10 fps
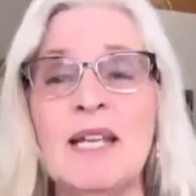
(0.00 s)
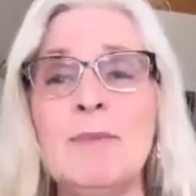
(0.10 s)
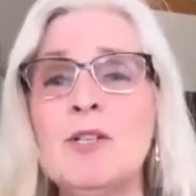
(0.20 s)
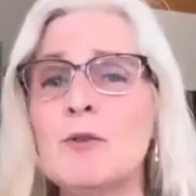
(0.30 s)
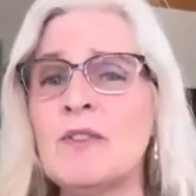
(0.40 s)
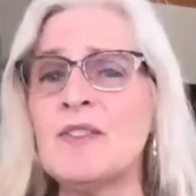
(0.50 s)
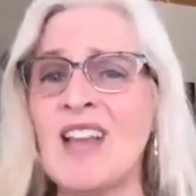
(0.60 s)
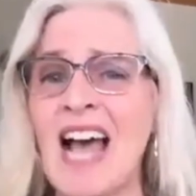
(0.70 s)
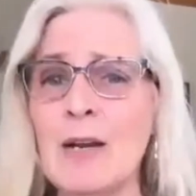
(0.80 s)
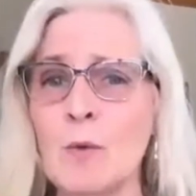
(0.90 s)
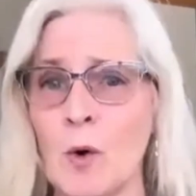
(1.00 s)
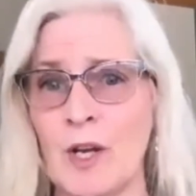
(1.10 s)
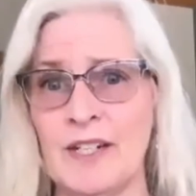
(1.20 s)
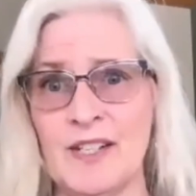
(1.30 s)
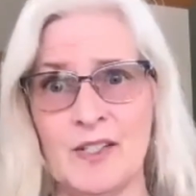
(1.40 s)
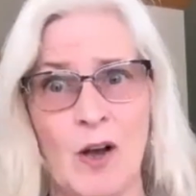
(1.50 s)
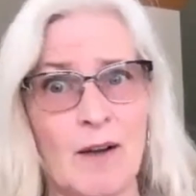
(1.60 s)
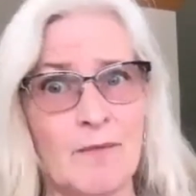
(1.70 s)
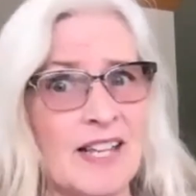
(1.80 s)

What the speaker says: Maybe your thyroid is off.